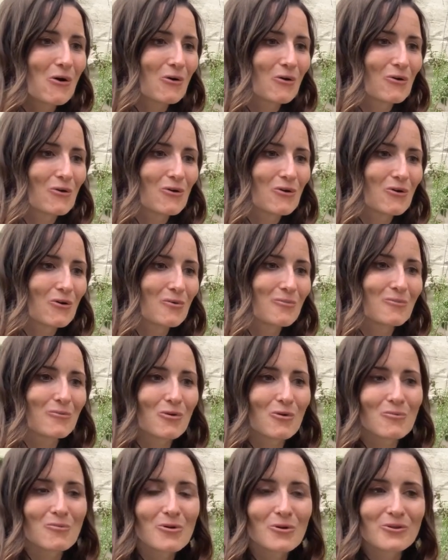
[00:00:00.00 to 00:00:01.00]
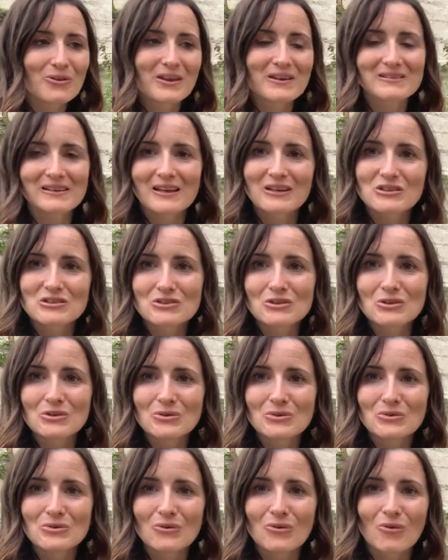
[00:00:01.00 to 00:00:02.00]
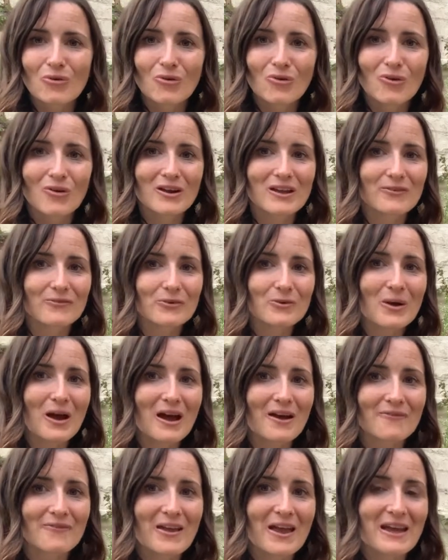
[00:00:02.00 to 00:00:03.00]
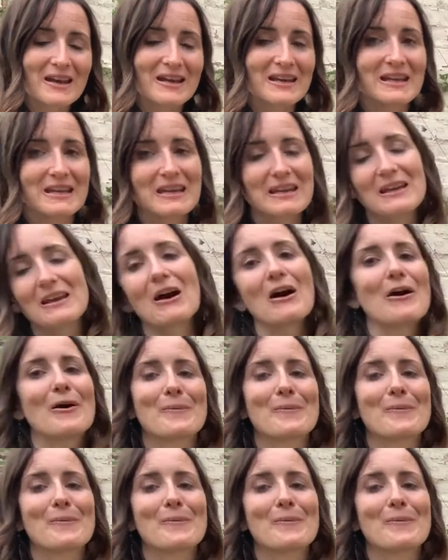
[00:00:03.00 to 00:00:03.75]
or more things I could do, or if you have any